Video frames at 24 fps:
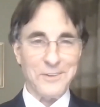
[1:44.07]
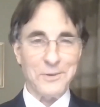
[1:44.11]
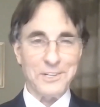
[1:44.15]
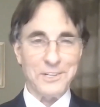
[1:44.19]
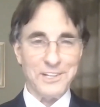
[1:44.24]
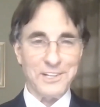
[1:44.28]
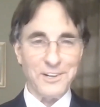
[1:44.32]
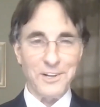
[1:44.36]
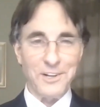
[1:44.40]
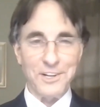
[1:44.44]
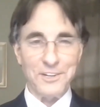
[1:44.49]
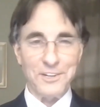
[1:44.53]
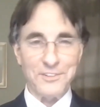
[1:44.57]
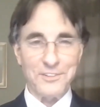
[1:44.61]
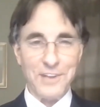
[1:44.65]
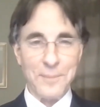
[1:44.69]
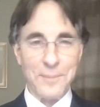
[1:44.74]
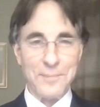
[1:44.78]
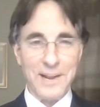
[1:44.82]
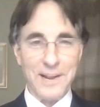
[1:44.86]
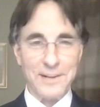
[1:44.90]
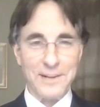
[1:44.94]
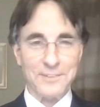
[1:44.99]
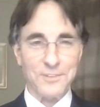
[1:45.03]
I wouldn't call it a
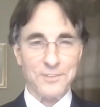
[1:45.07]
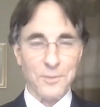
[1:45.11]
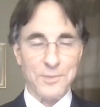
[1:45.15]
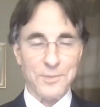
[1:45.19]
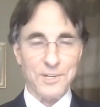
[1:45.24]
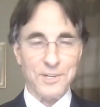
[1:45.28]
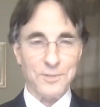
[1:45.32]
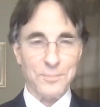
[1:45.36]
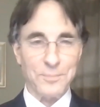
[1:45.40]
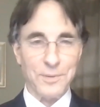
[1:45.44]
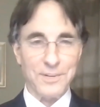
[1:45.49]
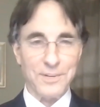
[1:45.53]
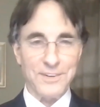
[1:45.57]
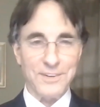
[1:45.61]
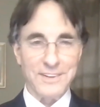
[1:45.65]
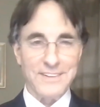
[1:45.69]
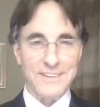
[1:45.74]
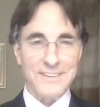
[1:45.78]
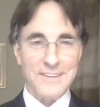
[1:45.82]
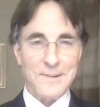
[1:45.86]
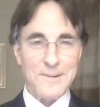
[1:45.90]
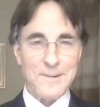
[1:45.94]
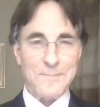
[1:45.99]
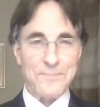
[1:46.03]
setback so much, but
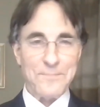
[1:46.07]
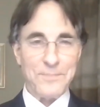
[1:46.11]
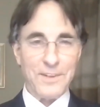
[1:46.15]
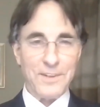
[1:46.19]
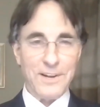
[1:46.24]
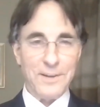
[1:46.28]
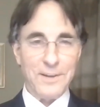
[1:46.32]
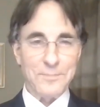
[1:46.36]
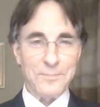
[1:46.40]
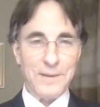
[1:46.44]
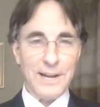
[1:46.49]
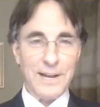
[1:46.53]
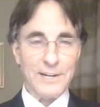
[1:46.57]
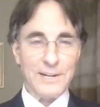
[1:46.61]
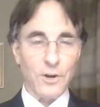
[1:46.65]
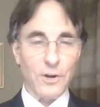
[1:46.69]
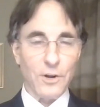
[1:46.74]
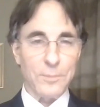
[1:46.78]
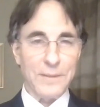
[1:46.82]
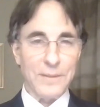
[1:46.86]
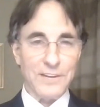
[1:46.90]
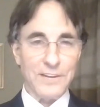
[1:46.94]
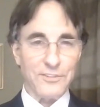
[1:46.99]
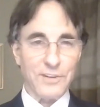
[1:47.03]
um, I
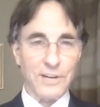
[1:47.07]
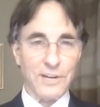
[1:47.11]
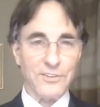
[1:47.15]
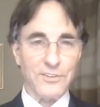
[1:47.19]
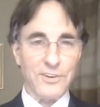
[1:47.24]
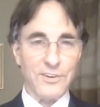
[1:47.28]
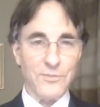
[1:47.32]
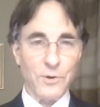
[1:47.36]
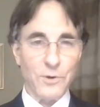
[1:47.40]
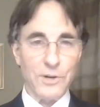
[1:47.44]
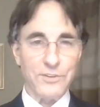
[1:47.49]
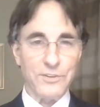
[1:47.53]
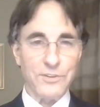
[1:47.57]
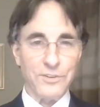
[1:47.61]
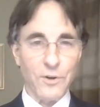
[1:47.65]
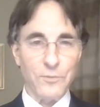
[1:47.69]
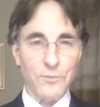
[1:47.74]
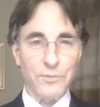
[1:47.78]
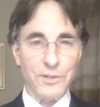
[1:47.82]
caught my sexy voice.